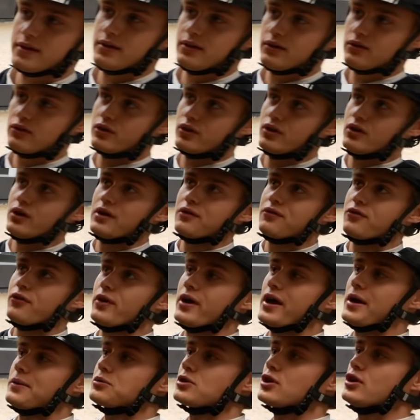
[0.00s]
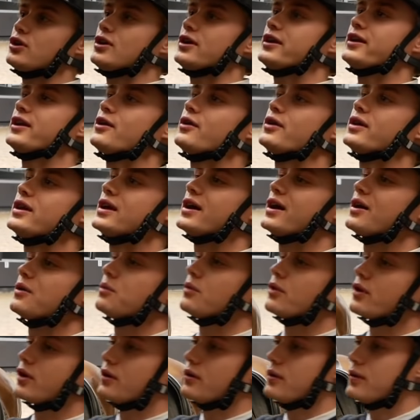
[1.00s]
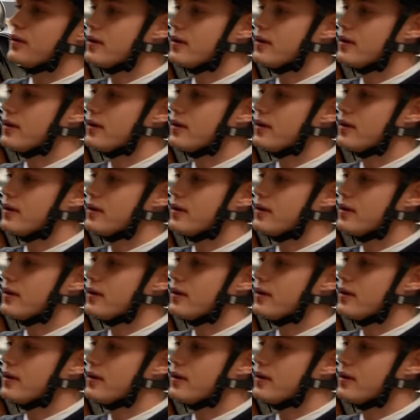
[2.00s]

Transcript: So I've absolutely no idea how to go.